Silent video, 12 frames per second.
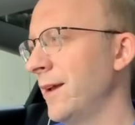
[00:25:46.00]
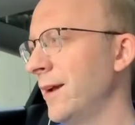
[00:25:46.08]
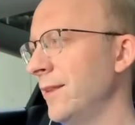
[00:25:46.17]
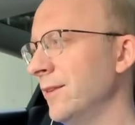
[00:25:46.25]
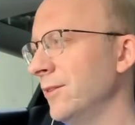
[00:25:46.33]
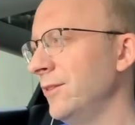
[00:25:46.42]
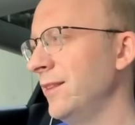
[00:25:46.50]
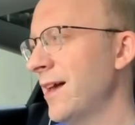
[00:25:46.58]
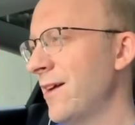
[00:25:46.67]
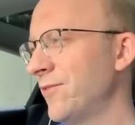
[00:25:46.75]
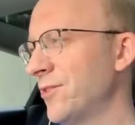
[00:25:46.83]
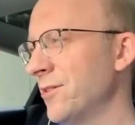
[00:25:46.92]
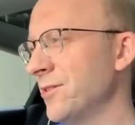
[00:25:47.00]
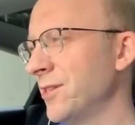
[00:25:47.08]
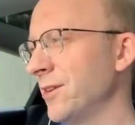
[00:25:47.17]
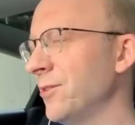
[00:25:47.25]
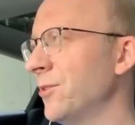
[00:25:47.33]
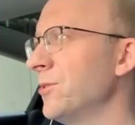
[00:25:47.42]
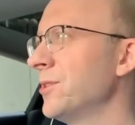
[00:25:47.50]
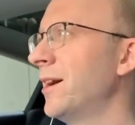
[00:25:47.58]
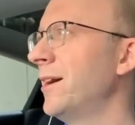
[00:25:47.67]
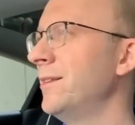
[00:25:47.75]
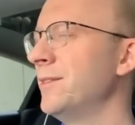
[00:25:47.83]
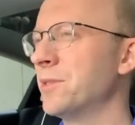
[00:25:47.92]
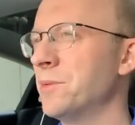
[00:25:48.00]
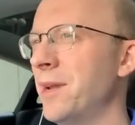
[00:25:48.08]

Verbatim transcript: And the left turn signal goes on.